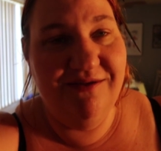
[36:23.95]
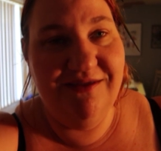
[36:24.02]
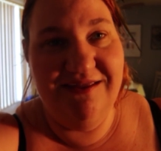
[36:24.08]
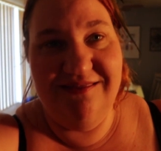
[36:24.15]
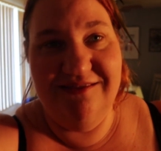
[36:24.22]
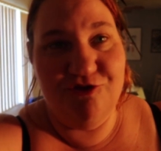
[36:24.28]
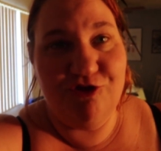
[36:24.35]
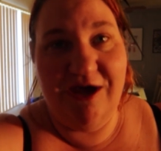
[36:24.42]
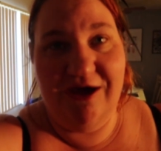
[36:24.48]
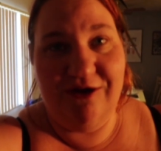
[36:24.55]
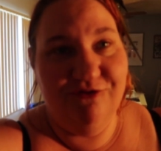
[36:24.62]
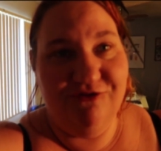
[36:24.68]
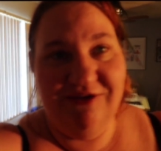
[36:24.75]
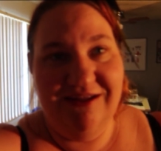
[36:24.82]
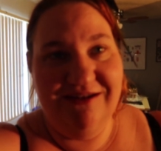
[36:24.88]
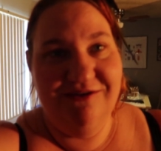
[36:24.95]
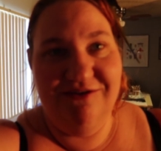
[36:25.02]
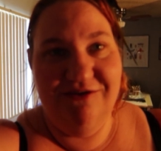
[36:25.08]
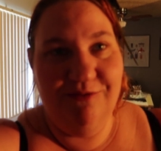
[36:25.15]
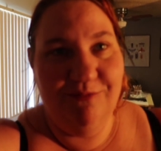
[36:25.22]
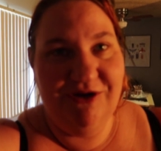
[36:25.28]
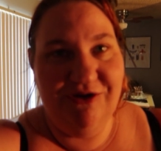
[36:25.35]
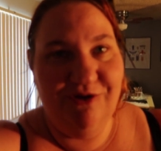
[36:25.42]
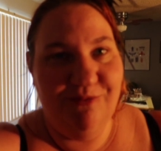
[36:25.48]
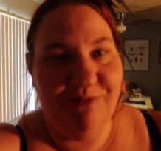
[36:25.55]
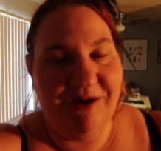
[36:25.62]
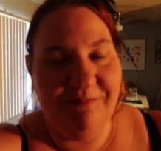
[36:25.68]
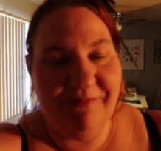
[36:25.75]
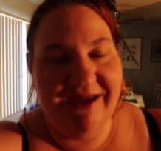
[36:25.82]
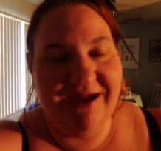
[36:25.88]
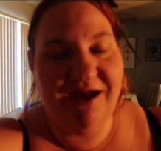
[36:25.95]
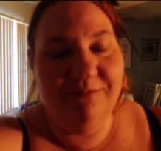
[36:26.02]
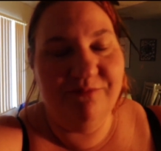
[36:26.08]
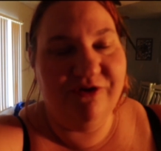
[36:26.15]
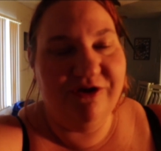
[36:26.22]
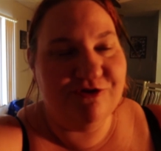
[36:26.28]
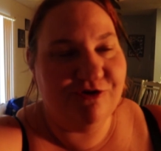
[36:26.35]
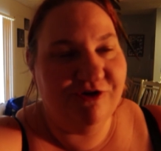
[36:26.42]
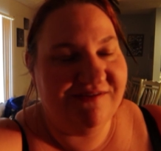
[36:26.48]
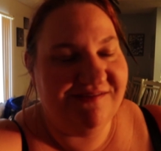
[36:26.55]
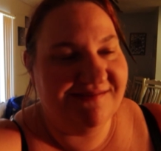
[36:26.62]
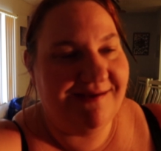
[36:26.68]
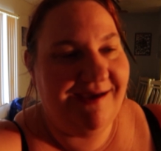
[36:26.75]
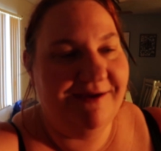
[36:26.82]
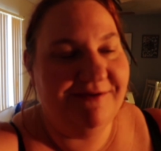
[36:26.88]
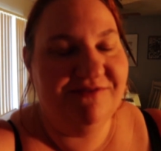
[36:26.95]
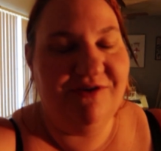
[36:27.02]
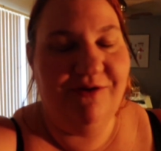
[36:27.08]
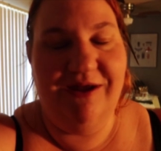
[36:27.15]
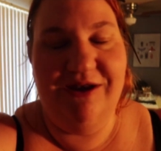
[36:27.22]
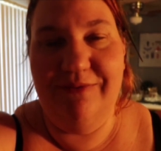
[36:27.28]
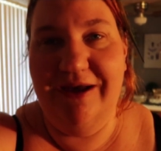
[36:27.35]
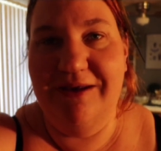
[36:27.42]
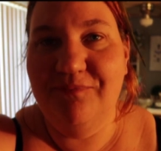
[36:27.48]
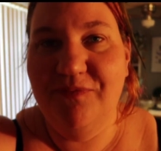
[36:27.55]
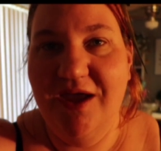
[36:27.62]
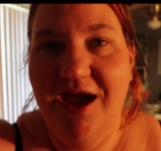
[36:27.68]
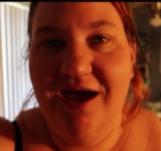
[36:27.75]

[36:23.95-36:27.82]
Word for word: in the shadows that nobody knew, but I'm like, I'm pretty sure it's this guy. So anyway.